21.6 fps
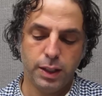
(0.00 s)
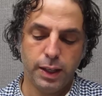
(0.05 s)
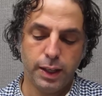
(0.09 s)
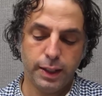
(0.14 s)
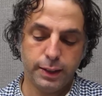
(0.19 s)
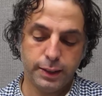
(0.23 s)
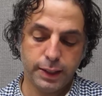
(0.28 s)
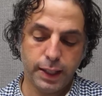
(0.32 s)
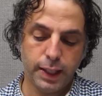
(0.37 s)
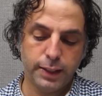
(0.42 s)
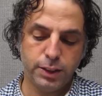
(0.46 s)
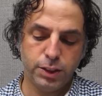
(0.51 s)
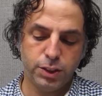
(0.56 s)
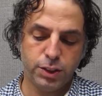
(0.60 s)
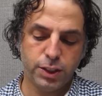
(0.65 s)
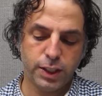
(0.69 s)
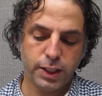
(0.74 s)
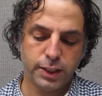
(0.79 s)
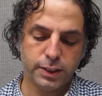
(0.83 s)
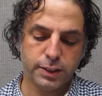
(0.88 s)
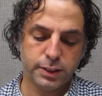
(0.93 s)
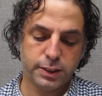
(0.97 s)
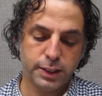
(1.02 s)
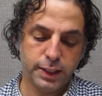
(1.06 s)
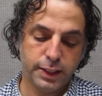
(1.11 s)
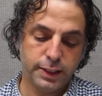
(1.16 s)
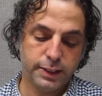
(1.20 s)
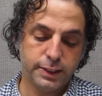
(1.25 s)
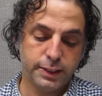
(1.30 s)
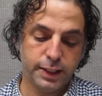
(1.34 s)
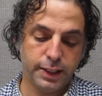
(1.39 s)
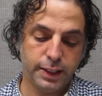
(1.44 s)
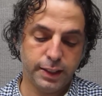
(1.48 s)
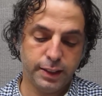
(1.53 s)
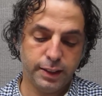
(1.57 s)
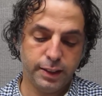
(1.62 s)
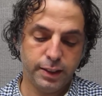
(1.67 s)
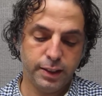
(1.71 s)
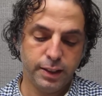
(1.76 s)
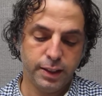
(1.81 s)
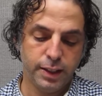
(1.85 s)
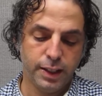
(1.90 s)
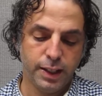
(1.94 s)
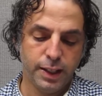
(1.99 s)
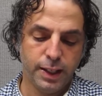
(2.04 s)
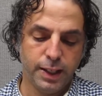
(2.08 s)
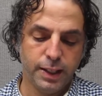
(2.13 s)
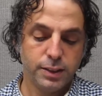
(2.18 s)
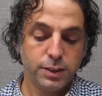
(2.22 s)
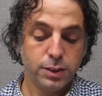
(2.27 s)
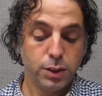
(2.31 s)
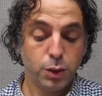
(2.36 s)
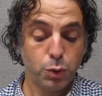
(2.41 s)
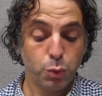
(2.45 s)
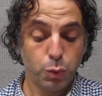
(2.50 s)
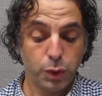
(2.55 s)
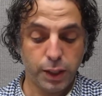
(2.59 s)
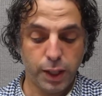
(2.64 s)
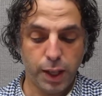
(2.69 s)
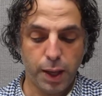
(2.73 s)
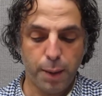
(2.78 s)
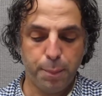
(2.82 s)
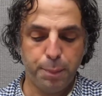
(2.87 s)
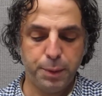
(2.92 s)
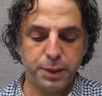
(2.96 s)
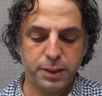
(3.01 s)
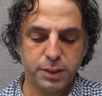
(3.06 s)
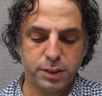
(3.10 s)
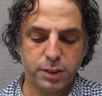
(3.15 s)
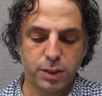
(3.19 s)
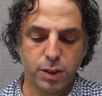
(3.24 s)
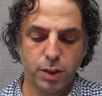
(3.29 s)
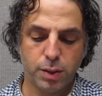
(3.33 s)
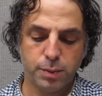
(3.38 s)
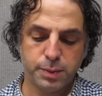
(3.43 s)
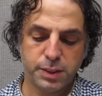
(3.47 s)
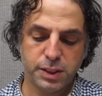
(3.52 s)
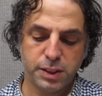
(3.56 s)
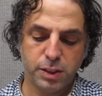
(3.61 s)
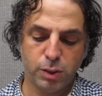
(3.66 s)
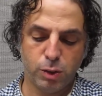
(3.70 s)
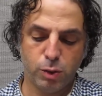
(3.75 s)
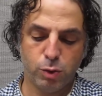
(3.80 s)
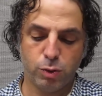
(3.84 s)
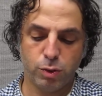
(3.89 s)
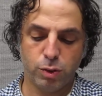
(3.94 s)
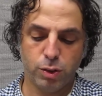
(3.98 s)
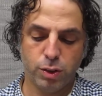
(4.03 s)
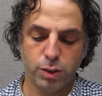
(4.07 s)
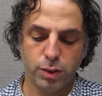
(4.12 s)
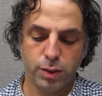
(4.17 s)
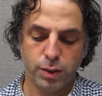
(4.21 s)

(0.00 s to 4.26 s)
A tiny chance, let's say, that when happiness comes along,